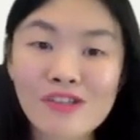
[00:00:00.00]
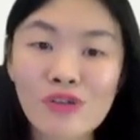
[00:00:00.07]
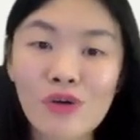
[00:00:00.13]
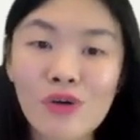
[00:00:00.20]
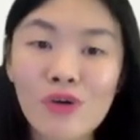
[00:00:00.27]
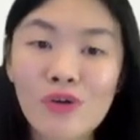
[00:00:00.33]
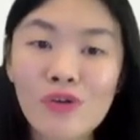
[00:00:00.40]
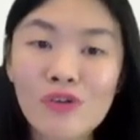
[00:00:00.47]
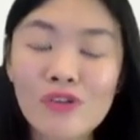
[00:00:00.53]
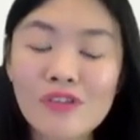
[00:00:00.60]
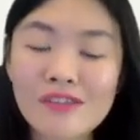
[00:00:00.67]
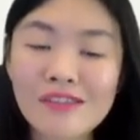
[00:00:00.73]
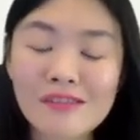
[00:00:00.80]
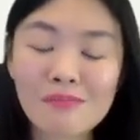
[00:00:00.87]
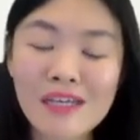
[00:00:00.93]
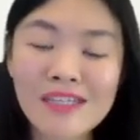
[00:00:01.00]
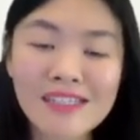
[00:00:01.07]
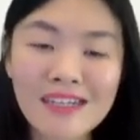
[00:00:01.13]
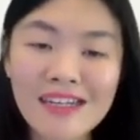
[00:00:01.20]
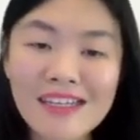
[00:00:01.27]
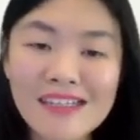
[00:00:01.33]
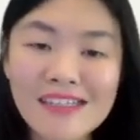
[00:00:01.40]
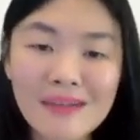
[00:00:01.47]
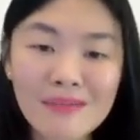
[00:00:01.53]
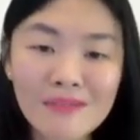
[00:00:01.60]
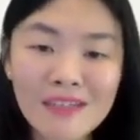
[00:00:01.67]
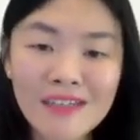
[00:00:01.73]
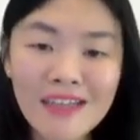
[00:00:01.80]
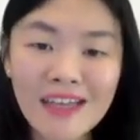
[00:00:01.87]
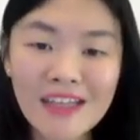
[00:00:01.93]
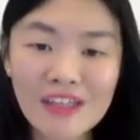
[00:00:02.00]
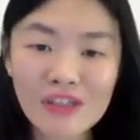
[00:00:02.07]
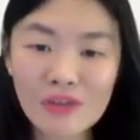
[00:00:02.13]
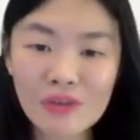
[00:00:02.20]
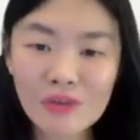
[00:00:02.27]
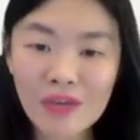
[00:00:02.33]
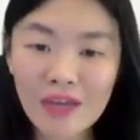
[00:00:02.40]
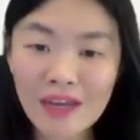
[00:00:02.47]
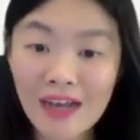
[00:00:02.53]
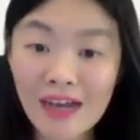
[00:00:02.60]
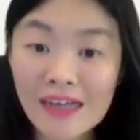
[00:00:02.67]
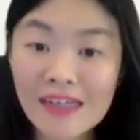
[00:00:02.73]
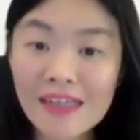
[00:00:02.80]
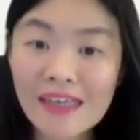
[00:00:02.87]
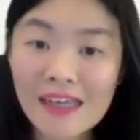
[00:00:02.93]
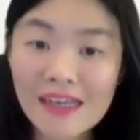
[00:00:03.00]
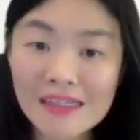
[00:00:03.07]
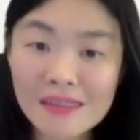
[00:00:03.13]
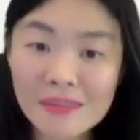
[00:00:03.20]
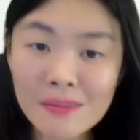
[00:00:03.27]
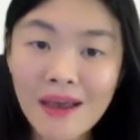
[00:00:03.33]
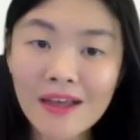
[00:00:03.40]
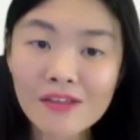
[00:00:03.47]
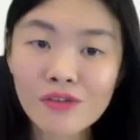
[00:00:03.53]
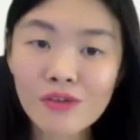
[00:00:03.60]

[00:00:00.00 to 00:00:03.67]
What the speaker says: So basically, it's something that you can hardly expect.